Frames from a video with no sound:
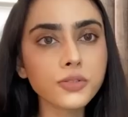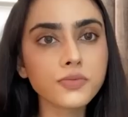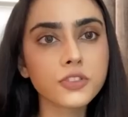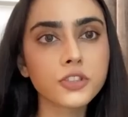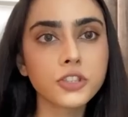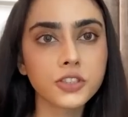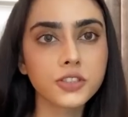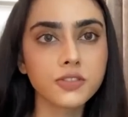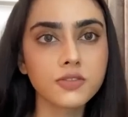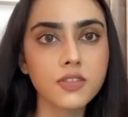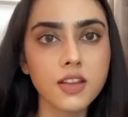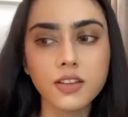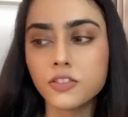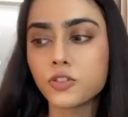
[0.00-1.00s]
the chicken
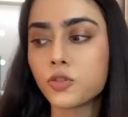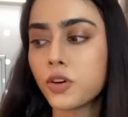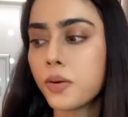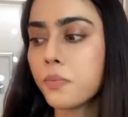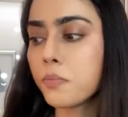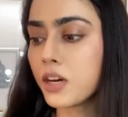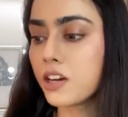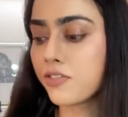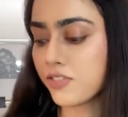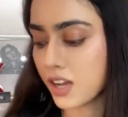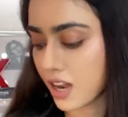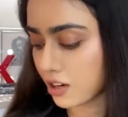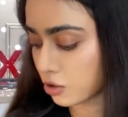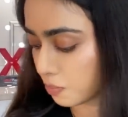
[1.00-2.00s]
and the shrimp, but if
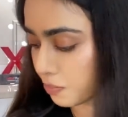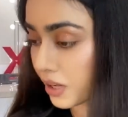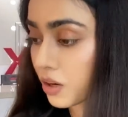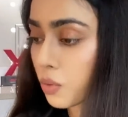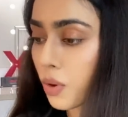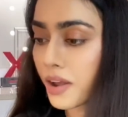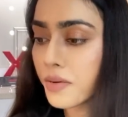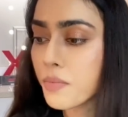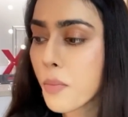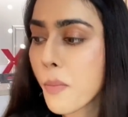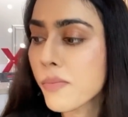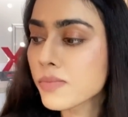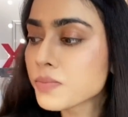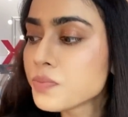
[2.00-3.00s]
I had to pick one,
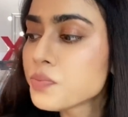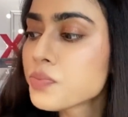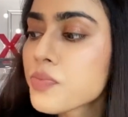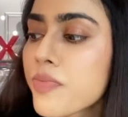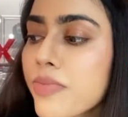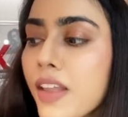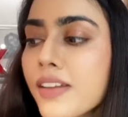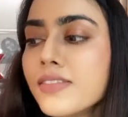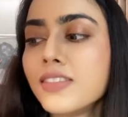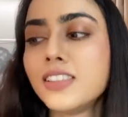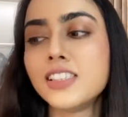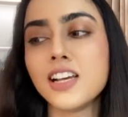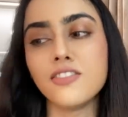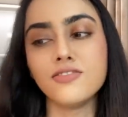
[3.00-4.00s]

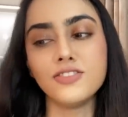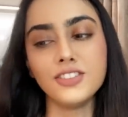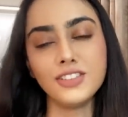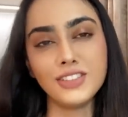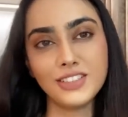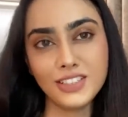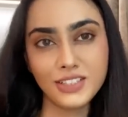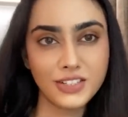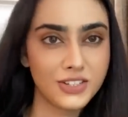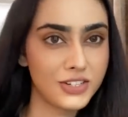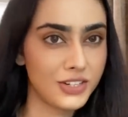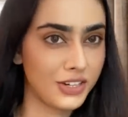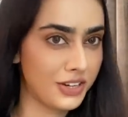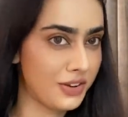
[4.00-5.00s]
definitely the
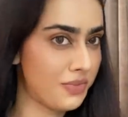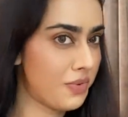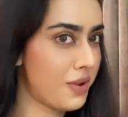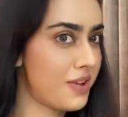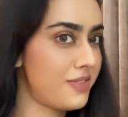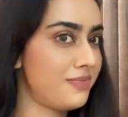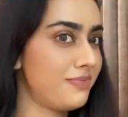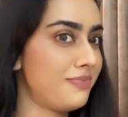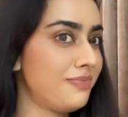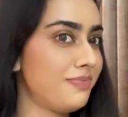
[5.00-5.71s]
chicken one.